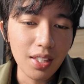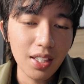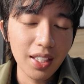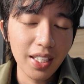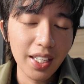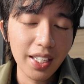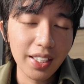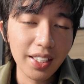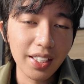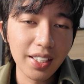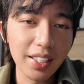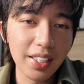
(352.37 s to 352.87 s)

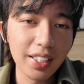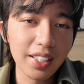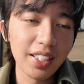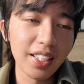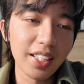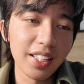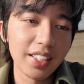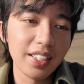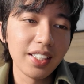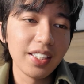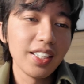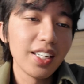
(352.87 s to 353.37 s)
like
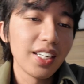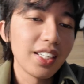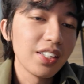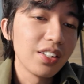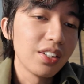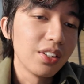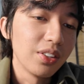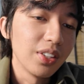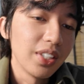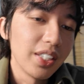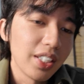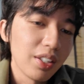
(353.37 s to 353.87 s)
yeah,
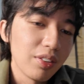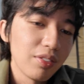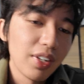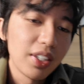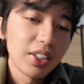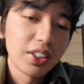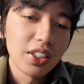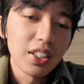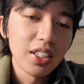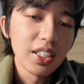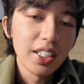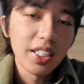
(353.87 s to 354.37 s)
like
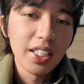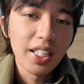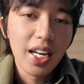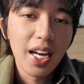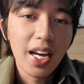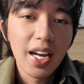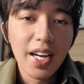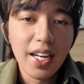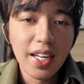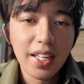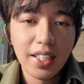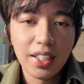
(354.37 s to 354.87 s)
eventually
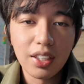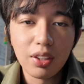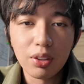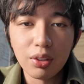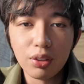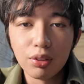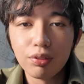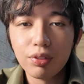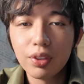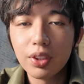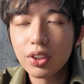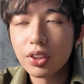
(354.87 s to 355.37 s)
I
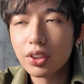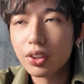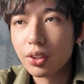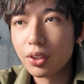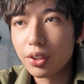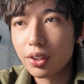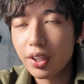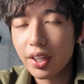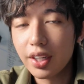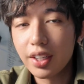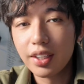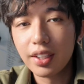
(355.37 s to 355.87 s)
convinced
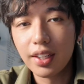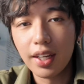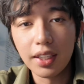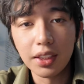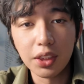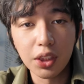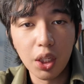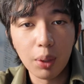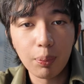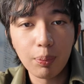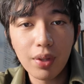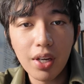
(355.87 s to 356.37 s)
her and I
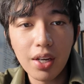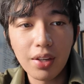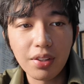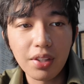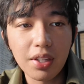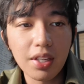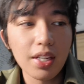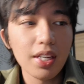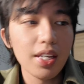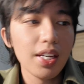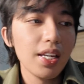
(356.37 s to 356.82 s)
dropped out.